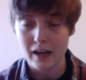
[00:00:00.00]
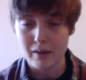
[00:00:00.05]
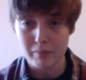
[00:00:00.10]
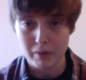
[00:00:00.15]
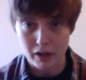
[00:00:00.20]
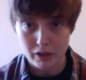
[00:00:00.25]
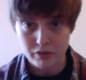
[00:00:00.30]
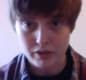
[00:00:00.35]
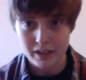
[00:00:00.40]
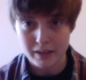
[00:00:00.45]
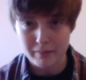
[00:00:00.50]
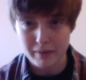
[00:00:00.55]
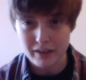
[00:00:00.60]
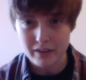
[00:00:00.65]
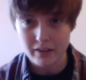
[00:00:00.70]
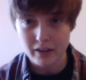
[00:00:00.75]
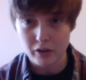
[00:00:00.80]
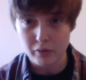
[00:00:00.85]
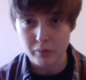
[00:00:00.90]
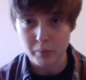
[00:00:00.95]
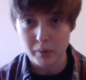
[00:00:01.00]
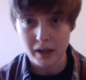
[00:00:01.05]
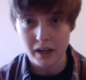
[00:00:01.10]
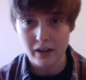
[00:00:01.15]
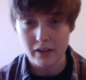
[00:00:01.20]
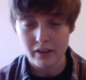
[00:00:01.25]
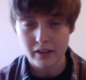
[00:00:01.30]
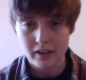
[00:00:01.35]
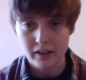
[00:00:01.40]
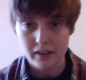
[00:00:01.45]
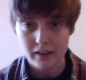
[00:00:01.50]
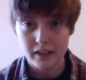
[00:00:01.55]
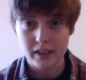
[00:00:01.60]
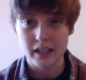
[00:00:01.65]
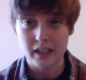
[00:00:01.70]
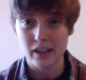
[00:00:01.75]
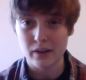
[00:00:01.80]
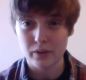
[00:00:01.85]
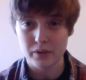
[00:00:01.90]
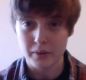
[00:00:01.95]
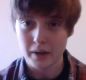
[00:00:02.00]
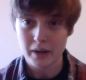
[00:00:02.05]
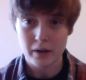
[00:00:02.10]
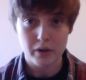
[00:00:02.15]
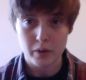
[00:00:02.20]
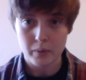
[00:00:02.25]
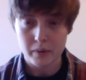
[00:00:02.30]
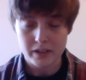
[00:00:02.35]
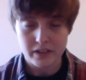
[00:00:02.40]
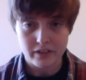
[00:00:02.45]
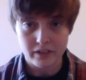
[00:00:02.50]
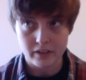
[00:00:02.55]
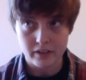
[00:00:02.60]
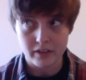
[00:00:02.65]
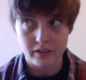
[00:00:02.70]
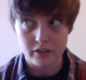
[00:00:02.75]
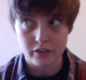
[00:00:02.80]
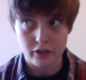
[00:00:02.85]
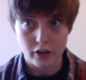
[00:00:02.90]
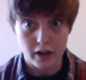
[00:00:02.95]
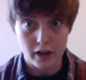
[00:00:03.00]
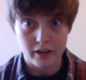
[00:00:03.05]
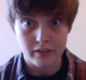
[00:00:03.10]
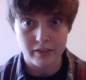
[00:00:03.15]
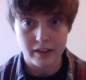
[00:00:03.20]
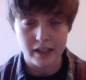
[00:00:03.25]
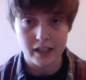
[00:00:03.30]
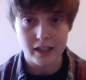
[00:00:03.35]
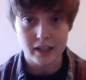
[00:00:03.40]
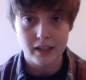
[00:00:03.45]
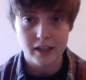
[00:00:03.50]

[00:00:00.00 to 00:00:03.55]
I'm not treating myself well. So I don't know which is the start of it.